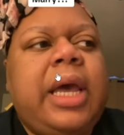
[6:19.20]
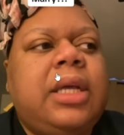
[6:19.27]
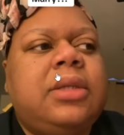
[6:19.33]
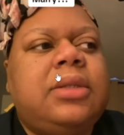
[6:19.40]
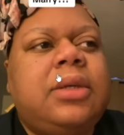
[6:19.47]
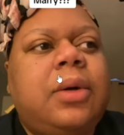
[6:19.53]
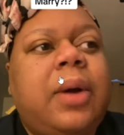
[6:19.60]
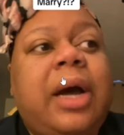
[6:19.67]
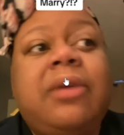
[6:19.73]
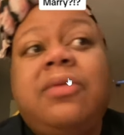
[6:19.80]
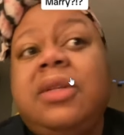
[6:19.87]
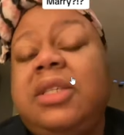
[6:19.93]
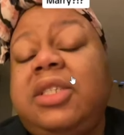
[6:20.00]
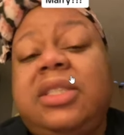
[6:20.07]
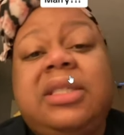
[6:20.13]
And so I
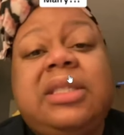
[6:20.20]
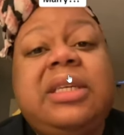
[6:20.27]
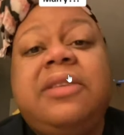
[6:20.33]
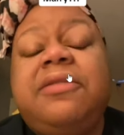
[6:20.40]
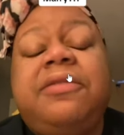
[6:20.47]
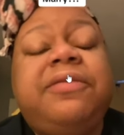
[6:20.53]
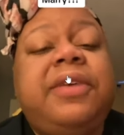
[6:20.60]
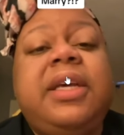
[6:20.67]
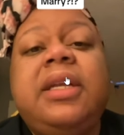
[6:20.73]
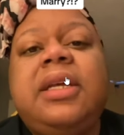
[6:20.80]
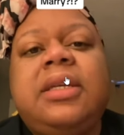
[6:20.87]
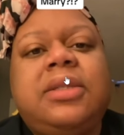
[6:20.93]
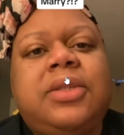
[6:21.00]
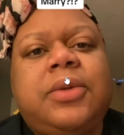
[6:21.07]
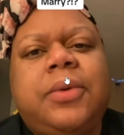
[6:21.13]
really just didn't oh,
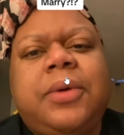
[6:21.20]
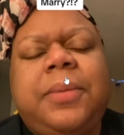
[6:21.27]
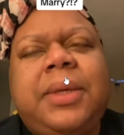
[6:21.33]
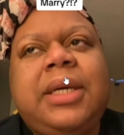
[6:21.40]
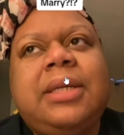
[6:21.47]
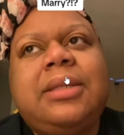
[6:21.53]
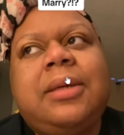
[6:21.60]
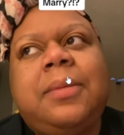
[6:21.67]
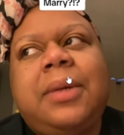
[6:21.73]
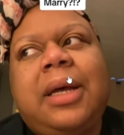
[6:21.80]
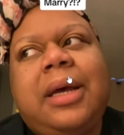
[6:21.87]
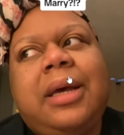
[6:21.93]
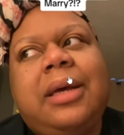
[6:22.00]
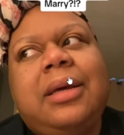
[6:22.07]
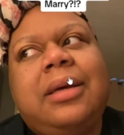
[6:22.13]
feed okay. into it because I'm
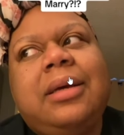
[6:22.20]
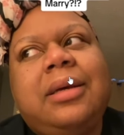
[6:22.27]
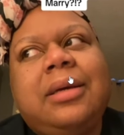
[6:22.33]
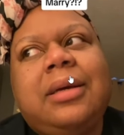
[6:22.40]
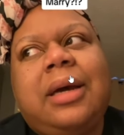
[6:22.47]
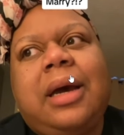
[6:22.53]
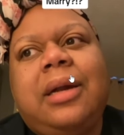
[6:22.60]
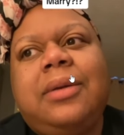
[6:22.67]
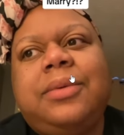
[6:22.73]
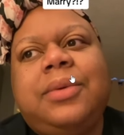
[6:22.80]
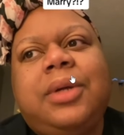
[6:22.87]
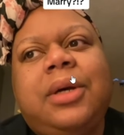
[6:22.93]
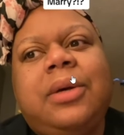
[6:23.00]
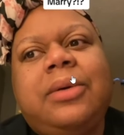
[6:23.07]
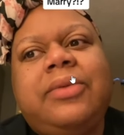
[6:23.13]
like, I
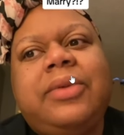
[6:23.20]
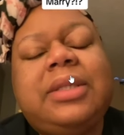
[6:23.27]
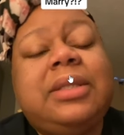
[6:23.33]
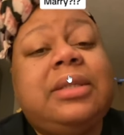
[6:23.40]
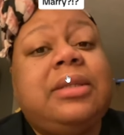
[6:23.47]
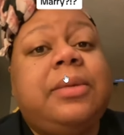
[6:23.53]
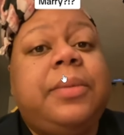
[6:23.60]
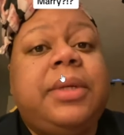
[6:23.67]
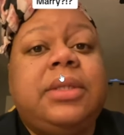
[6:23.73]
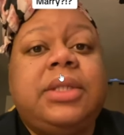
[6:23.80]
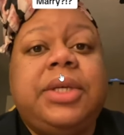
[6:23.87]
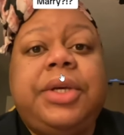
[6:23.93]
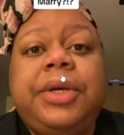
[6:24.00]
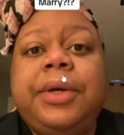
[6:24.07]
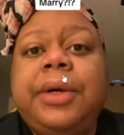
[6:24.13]
don't know if this is some
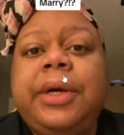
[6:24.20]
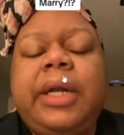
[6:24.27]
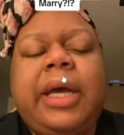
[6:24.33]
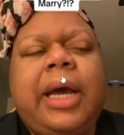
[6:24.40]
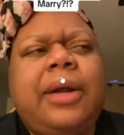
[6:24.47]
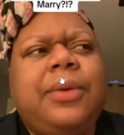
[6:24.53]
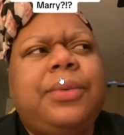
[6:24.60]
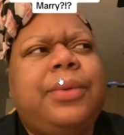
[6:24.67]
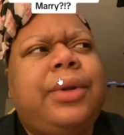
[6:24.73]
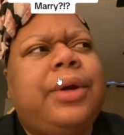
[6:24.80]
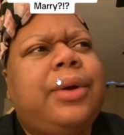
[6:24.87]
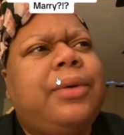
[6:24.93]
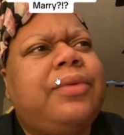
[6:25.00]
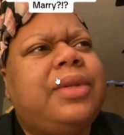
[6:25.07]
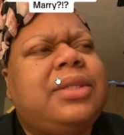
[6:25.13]
insecurity. I don't
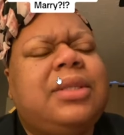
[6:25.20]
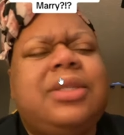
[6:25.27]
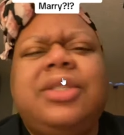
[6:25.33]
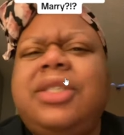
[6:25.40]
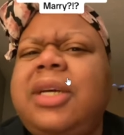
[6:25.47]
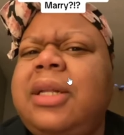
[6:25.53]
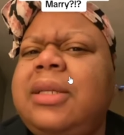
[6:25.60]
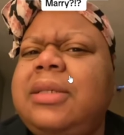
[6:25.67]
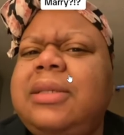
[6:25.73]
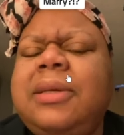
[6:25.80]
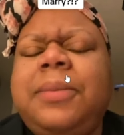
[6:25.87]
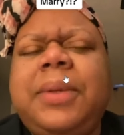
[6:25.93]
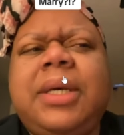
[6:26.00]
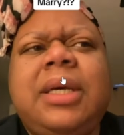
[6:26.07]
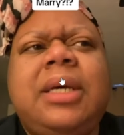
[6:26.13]
know if this is
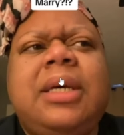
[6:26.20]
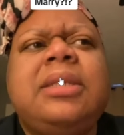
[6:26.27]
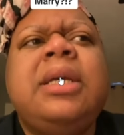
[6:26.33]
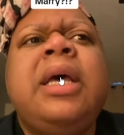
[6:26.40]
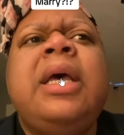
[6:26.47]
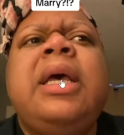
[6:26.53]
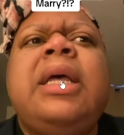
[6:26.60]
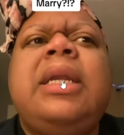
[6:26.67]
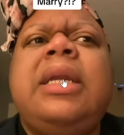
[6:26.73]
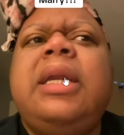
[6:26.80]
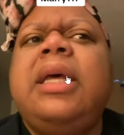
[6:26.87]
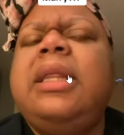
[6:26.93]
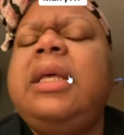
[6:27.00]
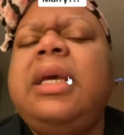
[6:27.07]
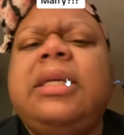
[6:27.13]
jealousy because
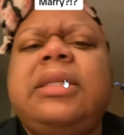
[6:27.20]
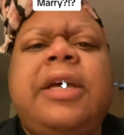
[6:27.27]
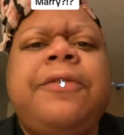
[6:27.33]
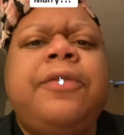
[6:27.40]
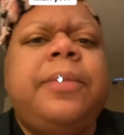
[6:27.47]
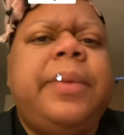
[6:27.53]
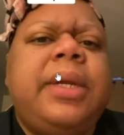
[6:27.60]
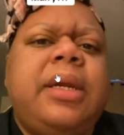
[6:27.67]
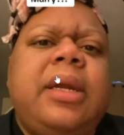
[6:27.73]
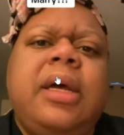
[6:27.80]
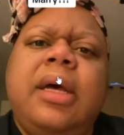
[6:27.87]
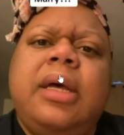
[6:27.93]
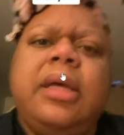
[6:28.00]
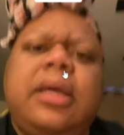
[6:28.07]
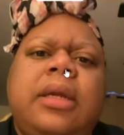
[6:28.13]
nothing has ever been
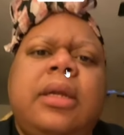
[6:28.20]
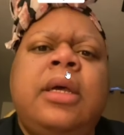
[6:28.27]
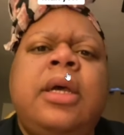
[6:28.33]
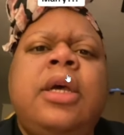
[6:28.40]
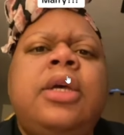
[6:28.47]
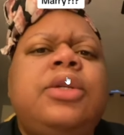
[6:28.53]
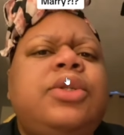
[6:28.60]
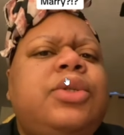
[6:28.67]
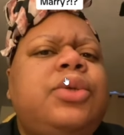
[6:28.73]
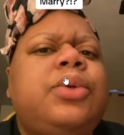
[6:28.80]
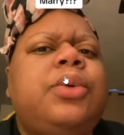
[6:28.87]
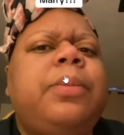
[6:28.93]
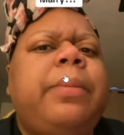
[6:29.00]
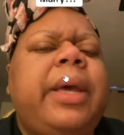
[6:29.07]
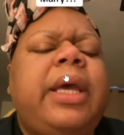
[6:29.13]
done
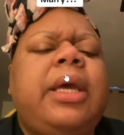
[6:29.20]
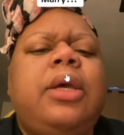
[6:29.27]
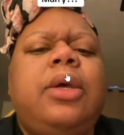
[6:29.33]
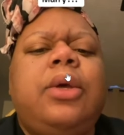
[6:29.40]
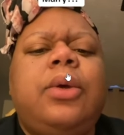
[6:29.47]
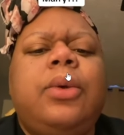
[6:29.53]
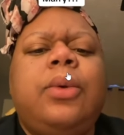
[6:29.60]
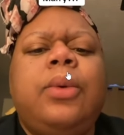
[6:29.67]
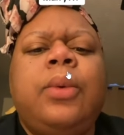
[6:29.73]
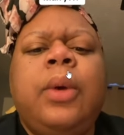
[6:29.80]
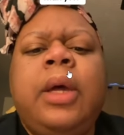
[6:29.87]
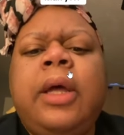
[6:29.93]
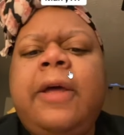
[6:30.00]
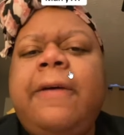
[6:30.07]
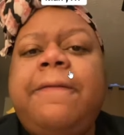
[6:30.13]
to make
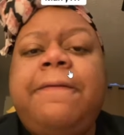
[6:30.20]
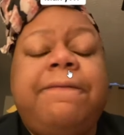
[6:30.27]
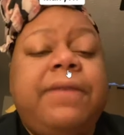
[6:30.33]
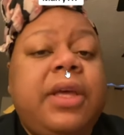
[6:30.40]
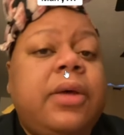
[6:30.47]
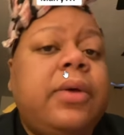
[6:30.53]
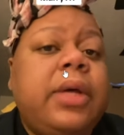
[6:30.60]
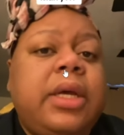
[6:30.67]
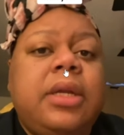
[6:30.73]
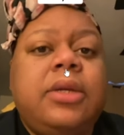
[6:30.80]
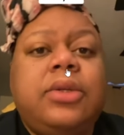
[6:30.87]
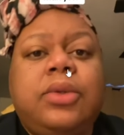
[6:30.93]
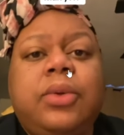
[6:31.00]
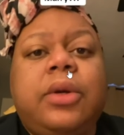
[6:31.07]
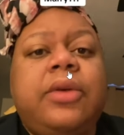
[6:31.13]
you feel
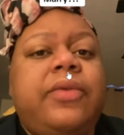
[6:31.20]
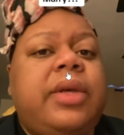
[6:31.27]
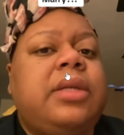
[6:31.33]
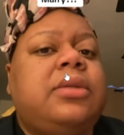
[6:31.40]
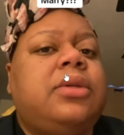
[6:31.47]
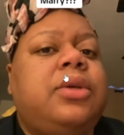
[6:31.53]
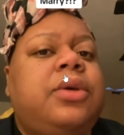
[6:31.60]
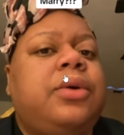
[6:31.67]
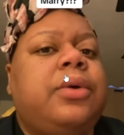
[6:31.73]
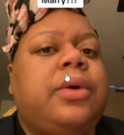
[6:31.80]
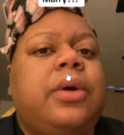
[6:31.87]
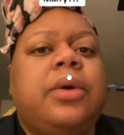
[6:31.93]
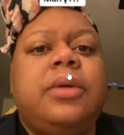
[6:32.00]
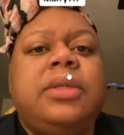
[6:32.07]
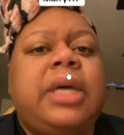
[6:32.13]
any sort of
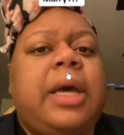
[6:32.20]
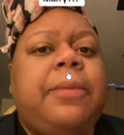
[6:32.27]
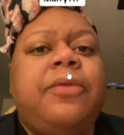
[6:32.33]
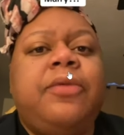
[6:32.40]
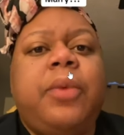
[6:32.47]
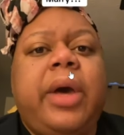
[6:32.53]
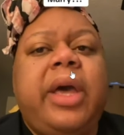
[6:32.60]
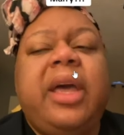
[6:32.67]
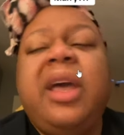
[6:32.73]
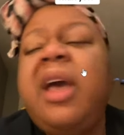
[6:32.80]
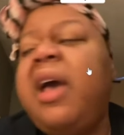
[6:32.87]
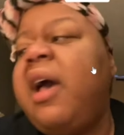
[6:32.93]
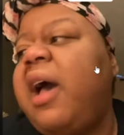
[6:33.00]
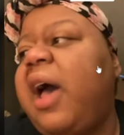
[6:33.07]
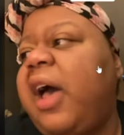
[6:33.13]
insecure type of way.
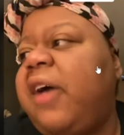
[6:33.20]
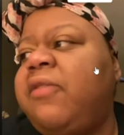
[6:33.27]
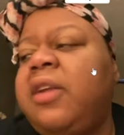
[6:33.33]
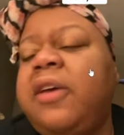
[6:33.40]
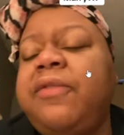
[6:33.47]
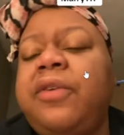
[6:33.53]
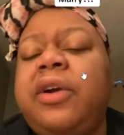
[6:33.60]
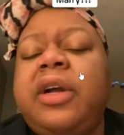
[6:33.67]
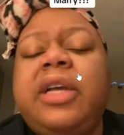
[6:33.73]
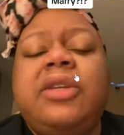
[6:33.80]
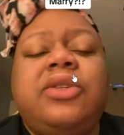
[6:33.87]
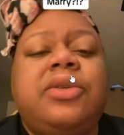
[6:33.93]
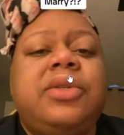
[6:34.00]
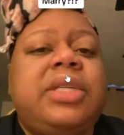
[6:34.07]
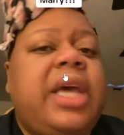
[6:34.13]
I've never
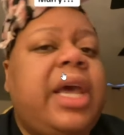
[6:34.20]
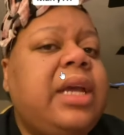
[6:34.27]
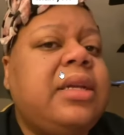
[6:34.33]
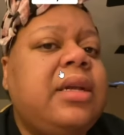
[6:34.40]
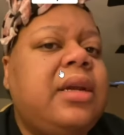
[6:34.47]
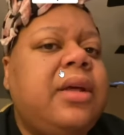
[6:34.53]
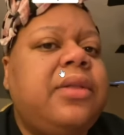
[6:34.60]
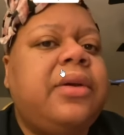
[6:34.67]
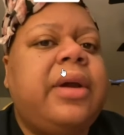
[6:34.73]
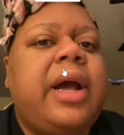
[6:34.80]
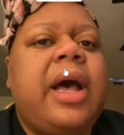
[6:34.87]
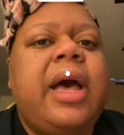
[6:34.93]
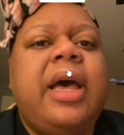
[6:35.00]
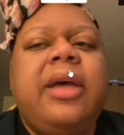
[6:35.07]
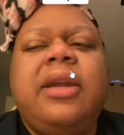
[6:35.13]
entertained another
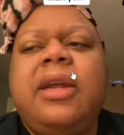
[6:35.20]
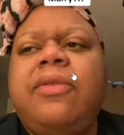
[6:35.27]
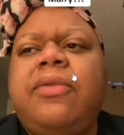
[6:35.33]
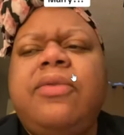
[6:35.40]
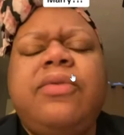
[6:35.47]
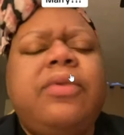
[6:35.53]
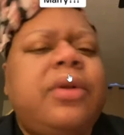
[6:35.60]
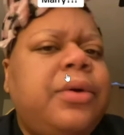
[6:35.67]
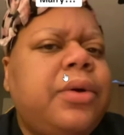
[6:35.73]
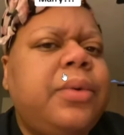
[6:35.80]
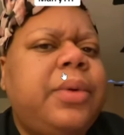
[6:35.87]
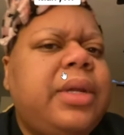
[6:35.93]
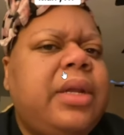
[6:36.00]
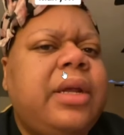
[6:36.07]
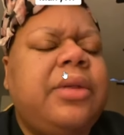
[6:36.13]
guy, never
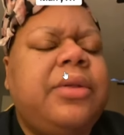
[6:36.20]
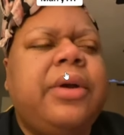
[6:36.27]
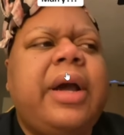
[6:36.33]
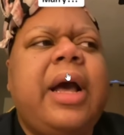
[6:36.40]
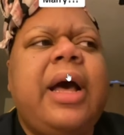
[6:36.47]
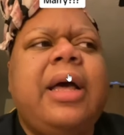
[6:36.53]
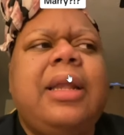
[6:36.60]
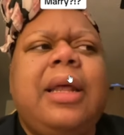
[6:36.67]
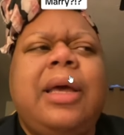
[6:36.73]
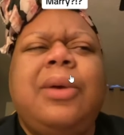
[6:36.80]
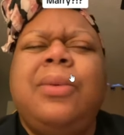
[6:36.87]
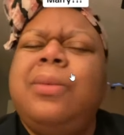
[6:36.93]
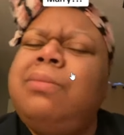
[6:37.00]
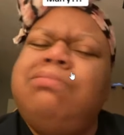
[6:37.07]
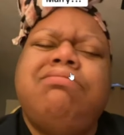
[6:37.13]
flirted with another guy.
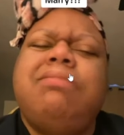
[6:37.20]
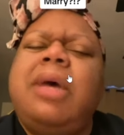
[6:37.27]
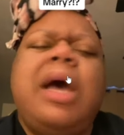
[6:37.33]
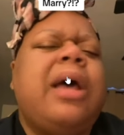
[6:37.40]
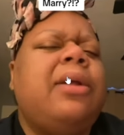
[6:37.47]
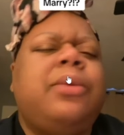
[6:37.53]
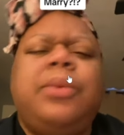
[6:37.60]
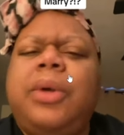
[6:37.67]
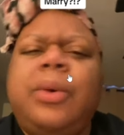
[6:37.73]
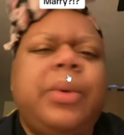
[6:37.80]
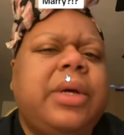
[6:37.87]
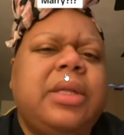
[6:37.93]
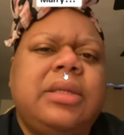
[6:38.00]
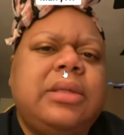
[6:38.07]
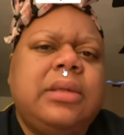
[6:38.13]
Like, I don't know
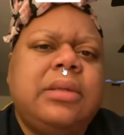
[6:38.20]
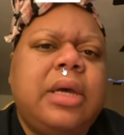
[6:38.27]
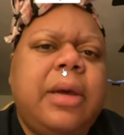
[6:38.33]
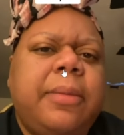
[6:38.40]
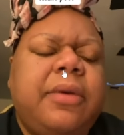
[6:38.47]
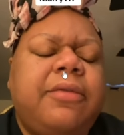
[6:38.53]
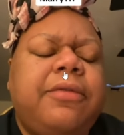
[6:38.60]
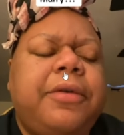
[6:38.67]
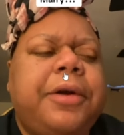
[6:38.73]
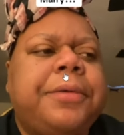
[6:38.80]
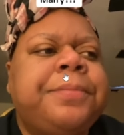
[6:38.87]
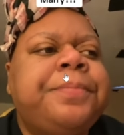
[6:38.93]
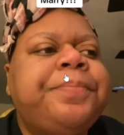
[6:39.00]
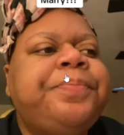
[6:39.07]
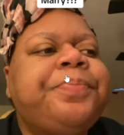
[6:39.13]
where this is coming from.
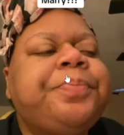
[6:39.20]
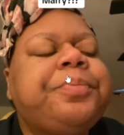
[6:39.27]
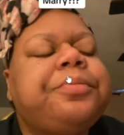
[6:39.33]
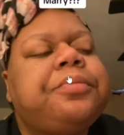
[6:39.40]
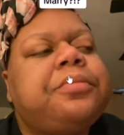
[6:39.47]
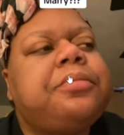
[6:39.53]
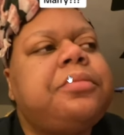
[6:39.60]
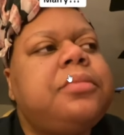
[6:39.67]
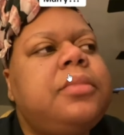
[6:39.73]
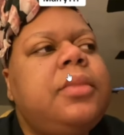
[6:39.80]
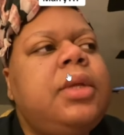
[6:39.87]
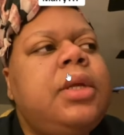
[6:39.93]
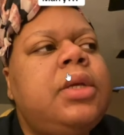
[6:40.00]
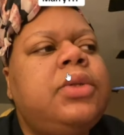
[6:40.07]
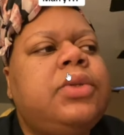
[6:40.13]

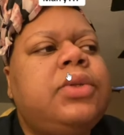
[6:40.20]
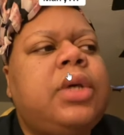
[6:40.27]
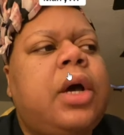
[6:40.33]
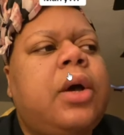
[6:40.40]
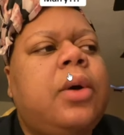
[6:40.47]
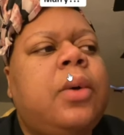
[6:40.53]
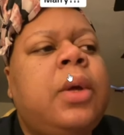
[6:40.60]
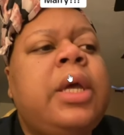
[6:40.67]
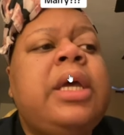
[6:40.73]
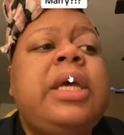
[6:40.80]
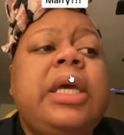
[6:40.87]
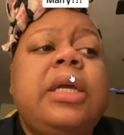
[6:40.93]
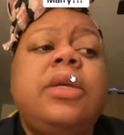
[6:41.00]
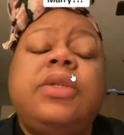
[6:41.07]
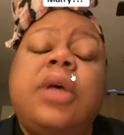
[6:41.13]
So
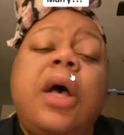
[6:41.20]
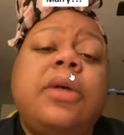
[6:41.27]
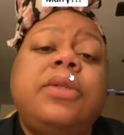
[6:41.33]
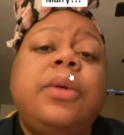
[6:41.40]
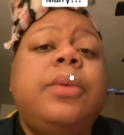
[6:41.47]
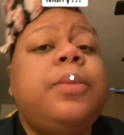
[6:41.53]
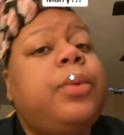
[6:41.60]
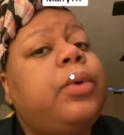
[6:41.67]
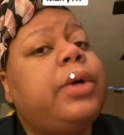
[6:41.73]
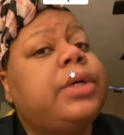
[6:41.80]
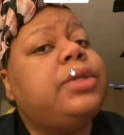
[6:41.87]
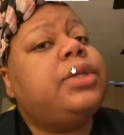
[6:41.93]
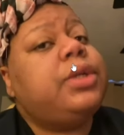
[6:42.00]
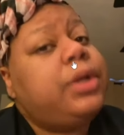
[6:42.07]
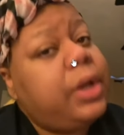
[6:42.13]
it is also
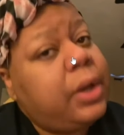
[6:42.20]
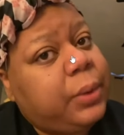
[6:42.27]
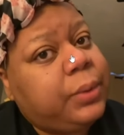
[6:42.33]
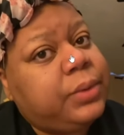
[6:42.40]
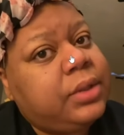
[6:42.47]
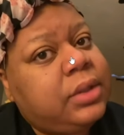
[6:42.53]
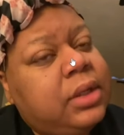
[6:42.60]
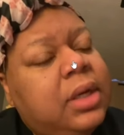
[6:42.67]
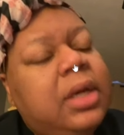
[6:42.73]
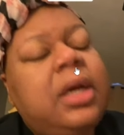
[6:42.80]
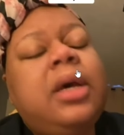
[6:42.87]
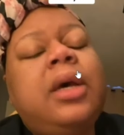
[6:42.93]
important to note